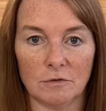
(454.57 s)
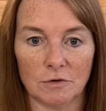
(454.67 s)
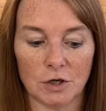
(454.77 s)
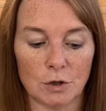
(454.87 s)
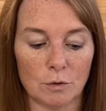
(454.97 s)

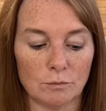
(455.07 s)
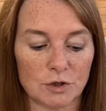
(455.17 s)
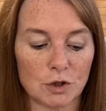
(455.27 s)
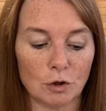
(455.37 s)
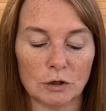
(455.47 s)
you know,
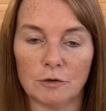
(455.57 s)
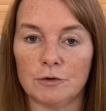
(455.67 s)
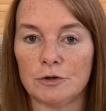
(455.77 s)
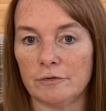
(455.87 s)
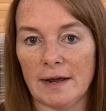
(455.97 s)
snuggle
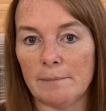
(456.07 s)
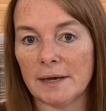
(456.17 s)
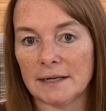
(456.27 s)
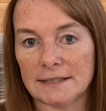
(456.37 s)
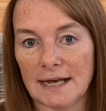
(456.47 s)
under it,
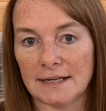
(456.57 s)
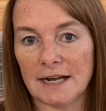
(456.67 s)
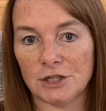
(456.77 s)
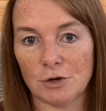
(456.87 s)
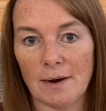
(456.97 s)
because I
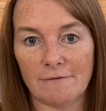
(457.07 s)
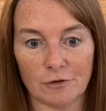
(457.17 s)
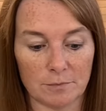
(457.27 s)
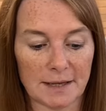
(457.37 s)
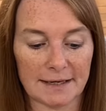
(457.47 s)
do have other
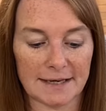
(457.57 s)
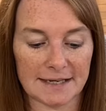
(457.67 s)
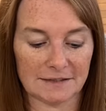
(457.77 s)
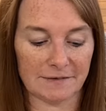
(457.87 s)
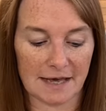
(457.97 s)

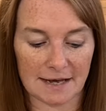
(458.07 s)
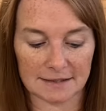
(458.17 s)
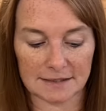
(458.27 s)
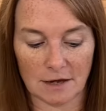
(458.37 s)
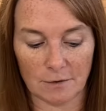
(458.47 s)
blankets for that.
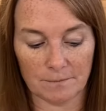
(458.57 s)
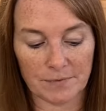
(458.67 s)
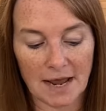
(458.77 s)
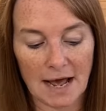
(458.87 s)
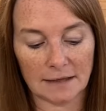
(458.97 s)
So
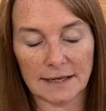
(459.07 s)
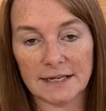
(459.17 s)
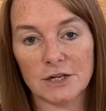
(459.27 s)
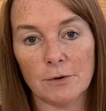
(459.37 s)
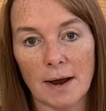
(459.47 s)
I'll let you
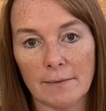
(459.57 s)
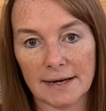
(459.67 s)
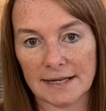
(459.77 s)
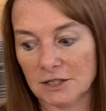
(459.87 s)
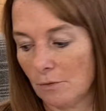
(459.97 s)
know how I
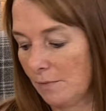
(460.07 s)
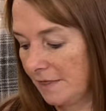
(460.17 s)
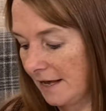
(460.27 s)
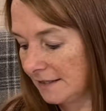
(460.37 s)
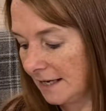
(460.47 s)
get on with
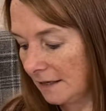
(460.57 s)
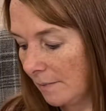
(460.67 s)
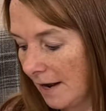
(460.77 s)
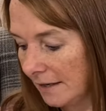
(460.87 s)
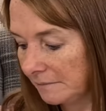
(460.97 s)
that
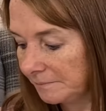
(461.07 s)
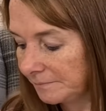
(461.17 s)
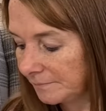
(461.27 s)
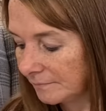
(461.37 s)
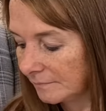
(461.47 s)
anyway.
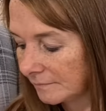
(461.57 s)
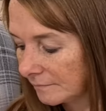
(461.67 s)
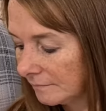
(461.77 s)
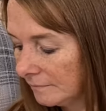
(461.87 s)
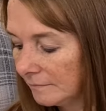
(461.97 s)

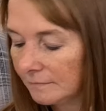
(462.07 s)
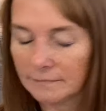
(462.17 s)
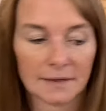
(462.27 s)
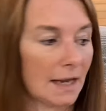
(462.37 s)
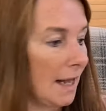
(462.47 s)

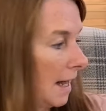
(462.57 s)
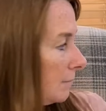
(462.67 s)
I'm